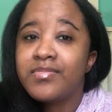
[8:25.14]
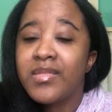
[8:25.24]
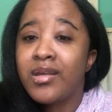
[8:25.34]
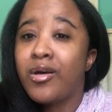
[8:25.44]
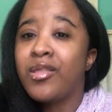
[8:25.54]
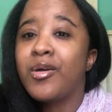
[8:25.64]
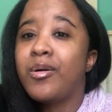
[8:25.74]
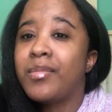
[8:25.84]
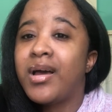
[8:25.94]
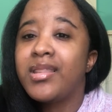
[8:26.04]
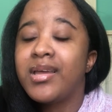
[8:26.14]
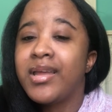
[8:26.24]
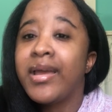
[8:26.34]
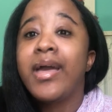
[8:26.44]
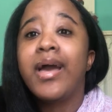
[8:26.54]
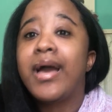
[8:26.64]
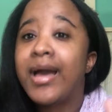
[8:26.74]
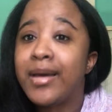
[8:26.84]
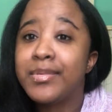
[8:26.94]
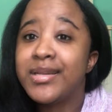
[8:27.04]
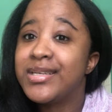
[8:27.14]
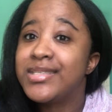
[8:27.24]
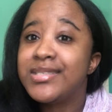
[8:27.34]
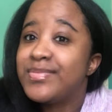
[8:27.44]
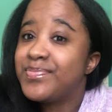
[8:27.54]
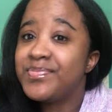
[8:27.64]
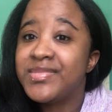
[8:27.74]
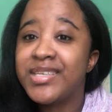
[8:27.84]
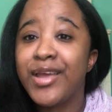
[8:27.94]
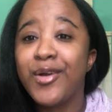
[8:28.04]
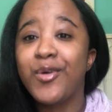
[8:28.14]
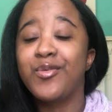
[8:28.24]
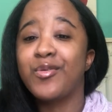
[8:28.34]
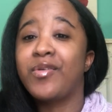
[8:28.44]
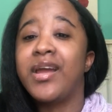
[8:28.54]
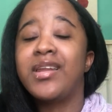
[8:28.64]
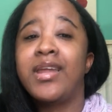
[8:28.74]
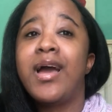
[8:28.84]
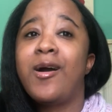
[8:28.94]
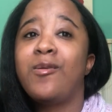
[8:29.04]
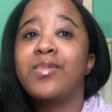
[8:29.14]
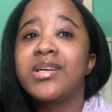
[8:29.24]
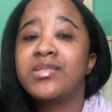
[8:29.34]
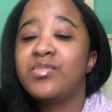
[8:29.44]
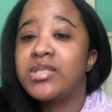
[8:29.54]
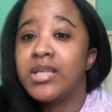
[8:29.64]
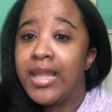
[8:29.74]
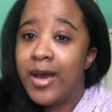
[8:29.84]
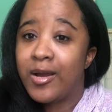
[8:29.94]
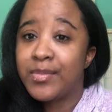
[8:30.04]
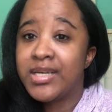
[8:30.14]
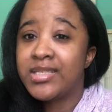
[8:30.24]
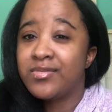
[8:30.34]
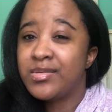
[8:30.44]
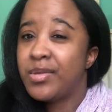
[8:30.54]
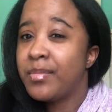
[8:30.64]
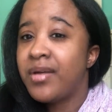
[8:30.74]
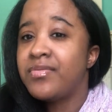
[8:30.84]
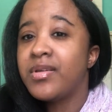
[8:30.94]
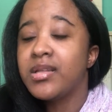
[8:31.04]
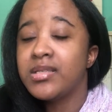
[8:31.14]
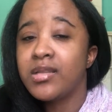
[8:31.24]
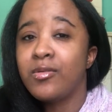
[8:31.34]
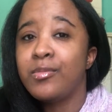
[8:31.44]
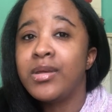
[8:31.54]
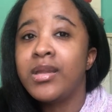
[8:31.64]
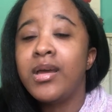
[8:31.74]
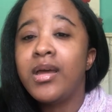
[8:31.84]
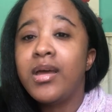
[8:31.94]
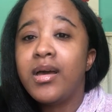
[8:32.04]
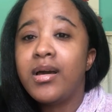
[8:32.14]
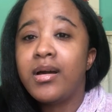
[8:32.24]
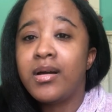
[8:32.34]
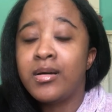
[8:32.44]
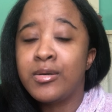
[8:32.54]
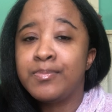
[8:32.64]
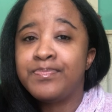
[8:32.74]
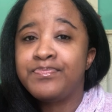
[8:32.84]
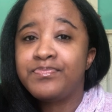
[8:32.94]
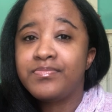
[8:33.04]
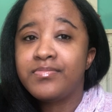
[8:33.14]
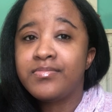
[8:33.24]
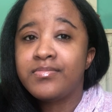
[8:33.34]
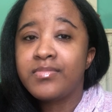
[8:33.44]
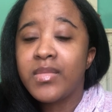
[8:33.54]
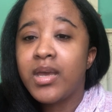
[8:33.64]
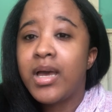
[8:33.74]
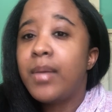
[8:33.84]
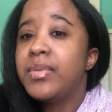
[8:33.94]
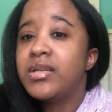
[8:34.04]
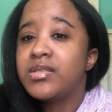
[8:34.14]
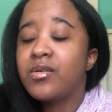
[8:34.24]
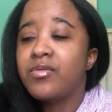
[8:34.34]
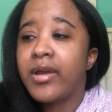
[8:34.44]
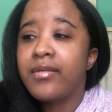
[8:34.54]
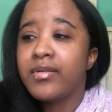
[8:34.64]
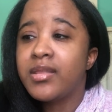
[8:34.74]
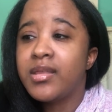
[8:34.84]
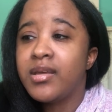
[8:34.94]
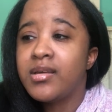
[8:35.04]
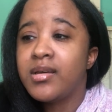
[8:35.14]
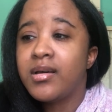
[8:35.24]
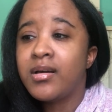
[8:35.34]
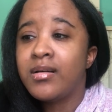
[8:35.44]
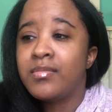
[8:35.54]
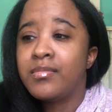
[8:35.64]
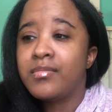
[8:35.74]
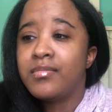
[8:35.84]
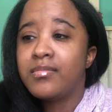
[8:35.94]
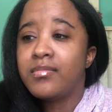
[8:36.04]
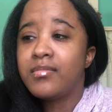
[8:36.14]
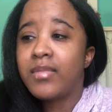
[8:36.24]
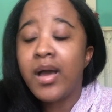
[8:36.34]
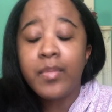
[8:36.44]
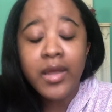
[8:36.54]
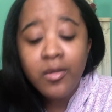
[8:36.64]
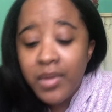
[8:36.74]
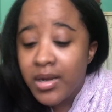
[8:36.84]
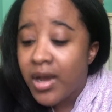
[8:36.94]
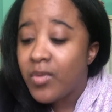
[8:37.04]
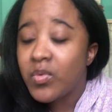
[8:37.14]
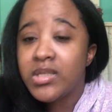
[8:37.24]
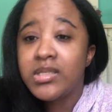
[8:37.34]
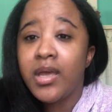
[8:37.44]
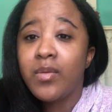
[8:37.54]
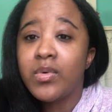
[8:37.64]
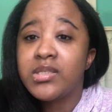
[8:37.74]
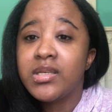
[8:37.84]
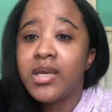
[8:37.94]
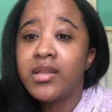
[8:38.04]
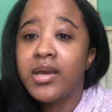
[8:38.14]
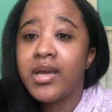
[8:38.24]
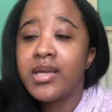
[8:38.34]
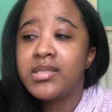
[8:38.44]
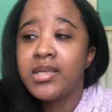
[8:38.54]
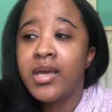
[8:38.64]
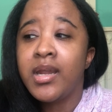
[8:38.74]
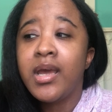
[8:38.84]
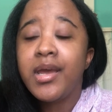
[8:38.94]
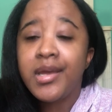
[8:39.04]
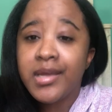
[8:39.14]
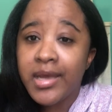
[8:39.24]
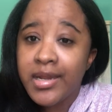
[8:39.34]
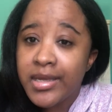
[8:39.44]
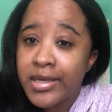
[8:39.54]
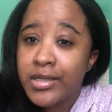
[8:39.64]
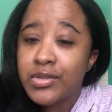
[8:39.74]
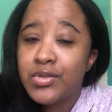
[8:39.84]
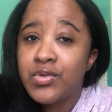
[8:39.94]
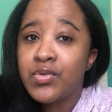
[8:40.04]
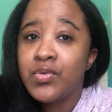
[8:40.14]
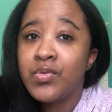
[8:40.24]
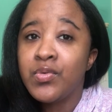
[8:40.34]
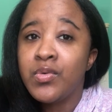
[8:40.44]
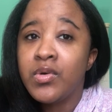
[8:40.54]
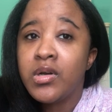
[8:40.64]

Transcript: and although I'm not letting happiness take over right now because I'm just allowing myself to be in my feelings a little bit, um, happiness over everything. Um, I may or may not one day, once again, like I said, get into